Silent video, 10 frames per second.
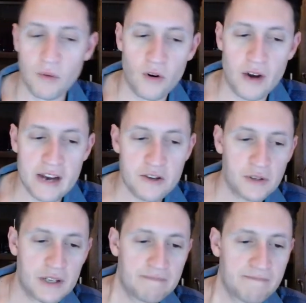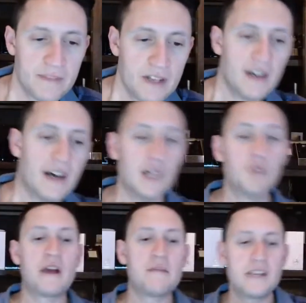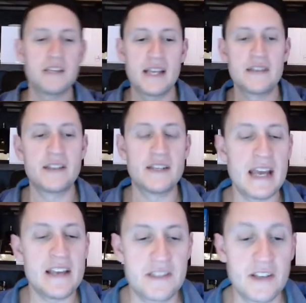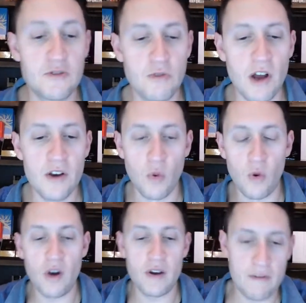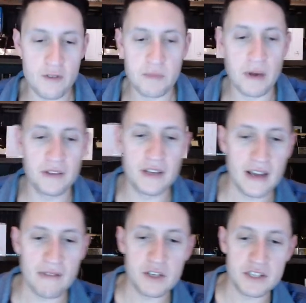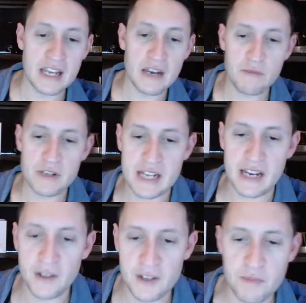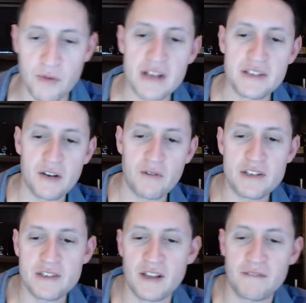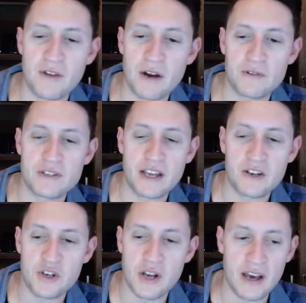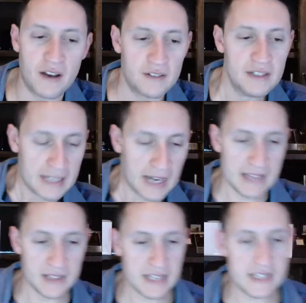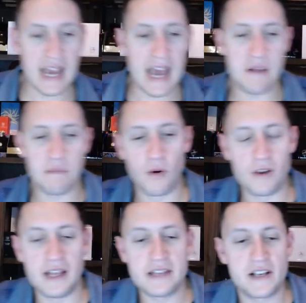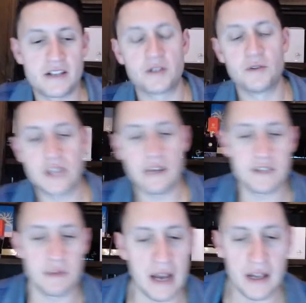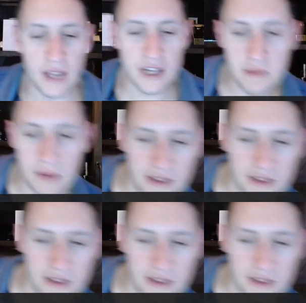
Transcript: more actually. Hello, Ramsey. Scent of the day. Citron Noir. Never smelled it. Have you seen ridiculous price increases on fragrance like Chanel? I'd like to add more or less exclusives to my collection, but